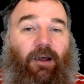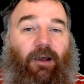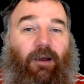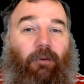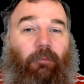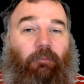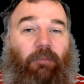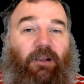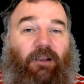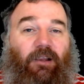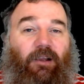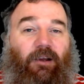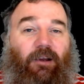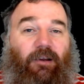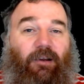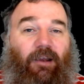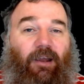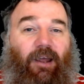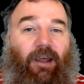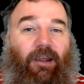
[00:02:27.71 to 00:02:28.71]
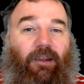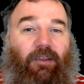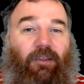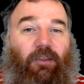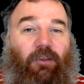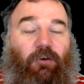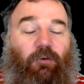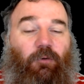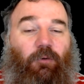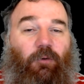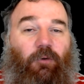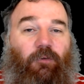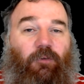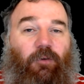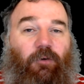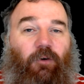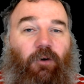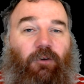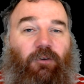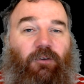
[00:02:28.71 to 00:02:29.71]
Miller and the crew of
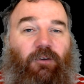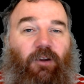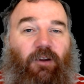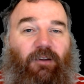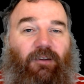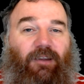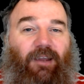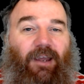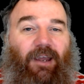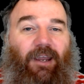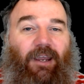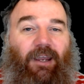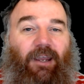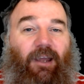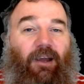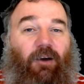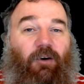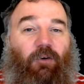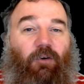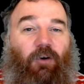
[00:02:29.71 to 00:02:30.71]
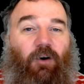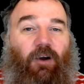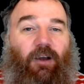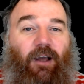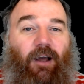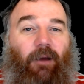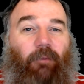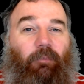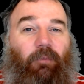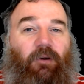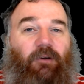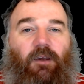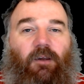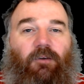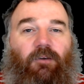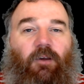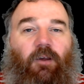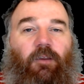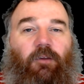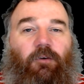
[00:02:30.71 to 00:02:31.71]
the Rocinante rock up.
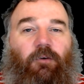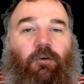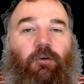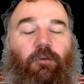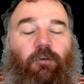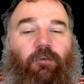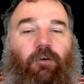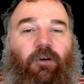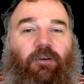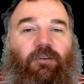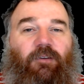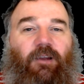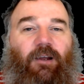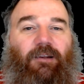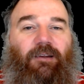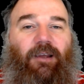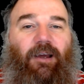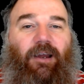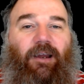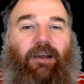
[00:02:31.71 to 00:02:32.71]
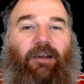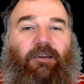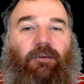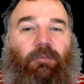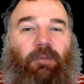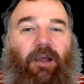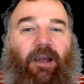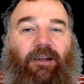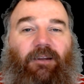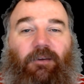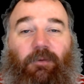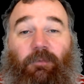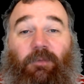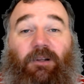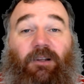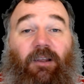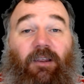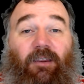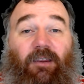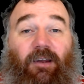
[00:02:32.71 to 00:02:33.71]
So the crew of the Rocinante explain to
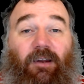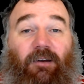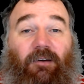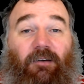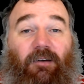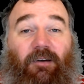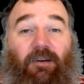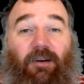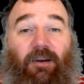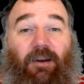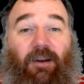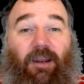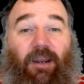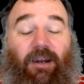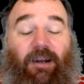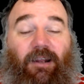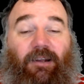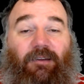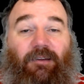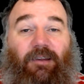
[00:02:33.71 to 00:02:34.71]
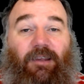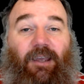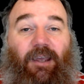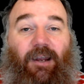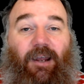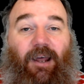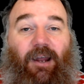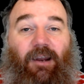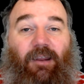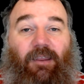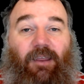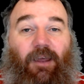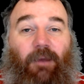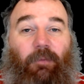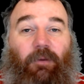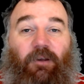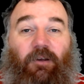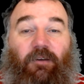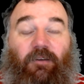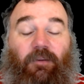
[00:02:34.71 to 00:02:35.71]
Miller that he needs to get out of there
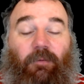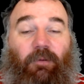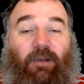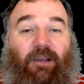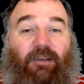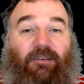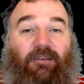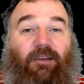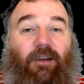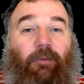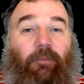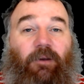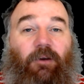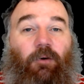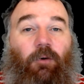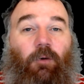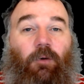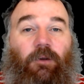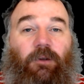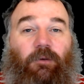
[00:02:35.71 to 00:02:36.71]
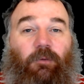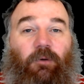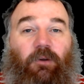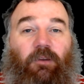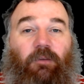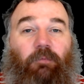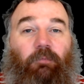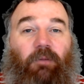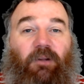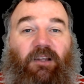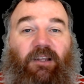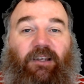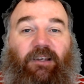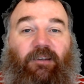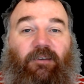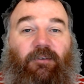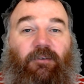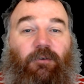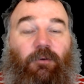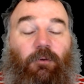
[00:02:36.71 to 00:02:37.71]
because the place is going to be crawling with
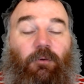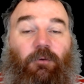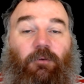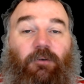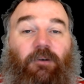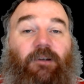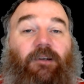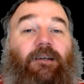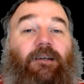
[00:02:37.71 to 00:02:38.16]
police soon.